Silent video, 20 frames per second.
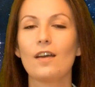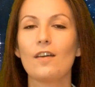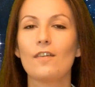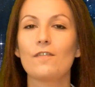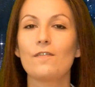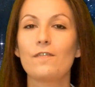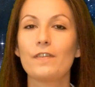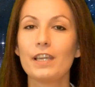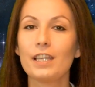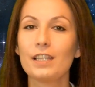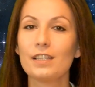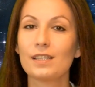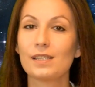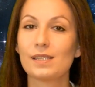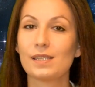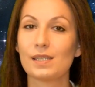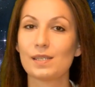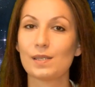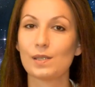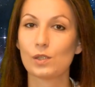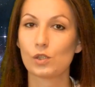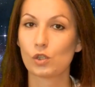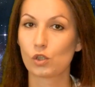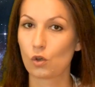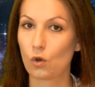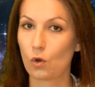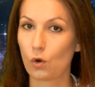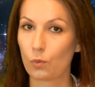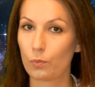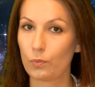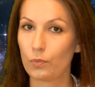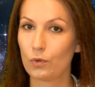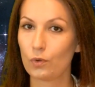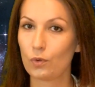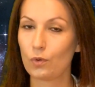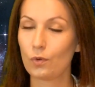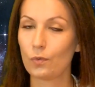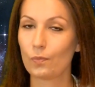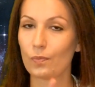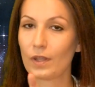Venus is in
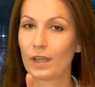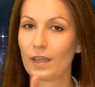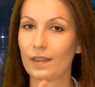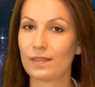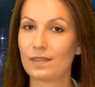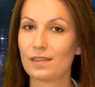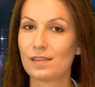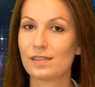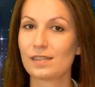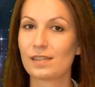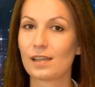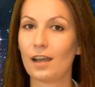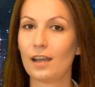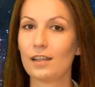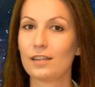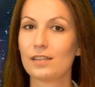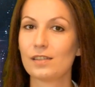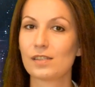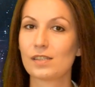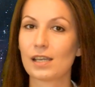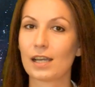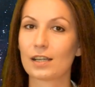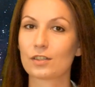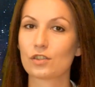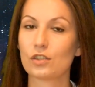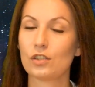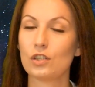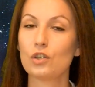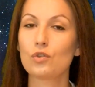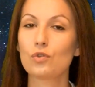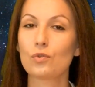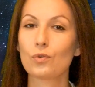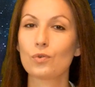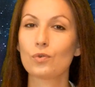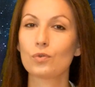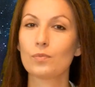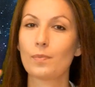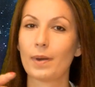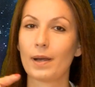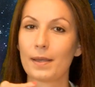Scorpio and this sign is actually
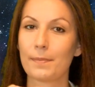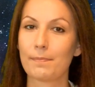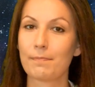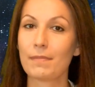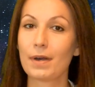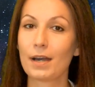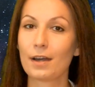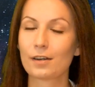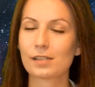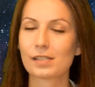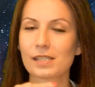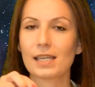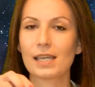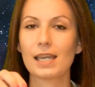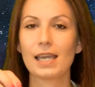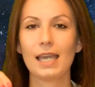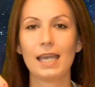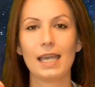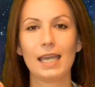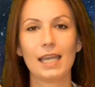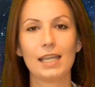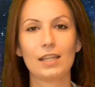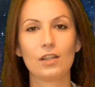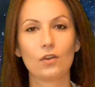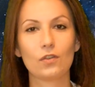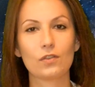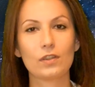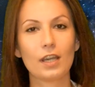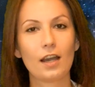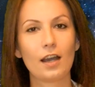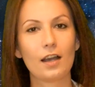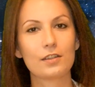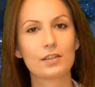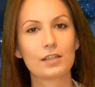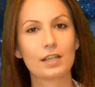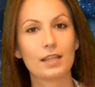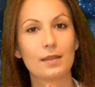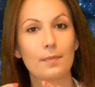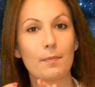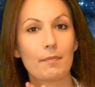ruled by Mars, and on the other
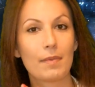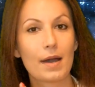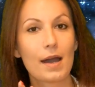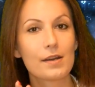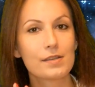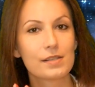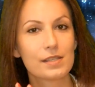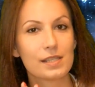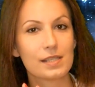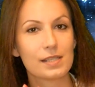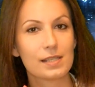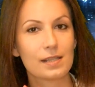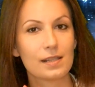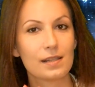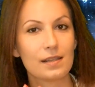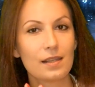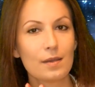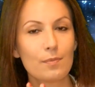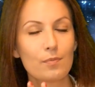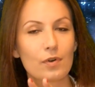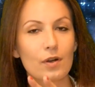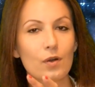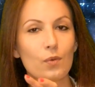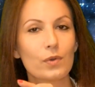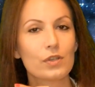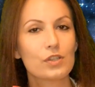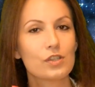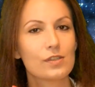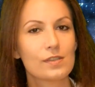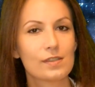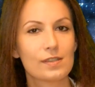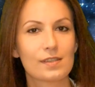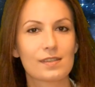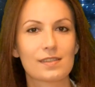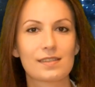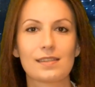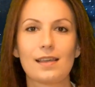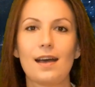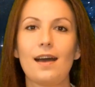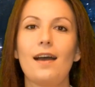hand Mars is in Libra, which is the
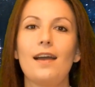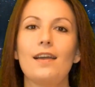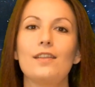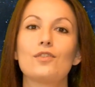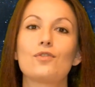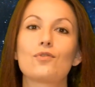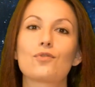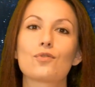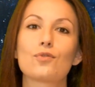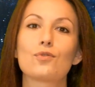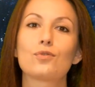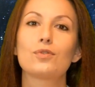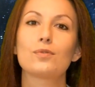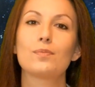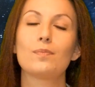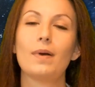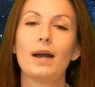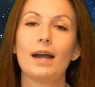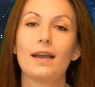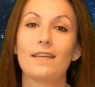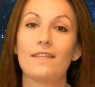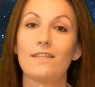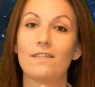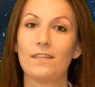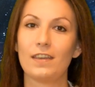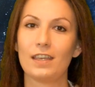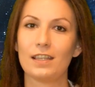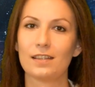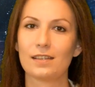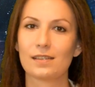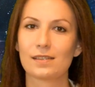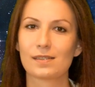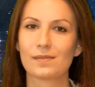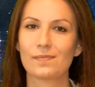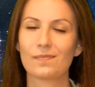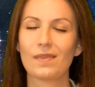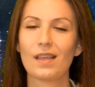sign ruled by Venus.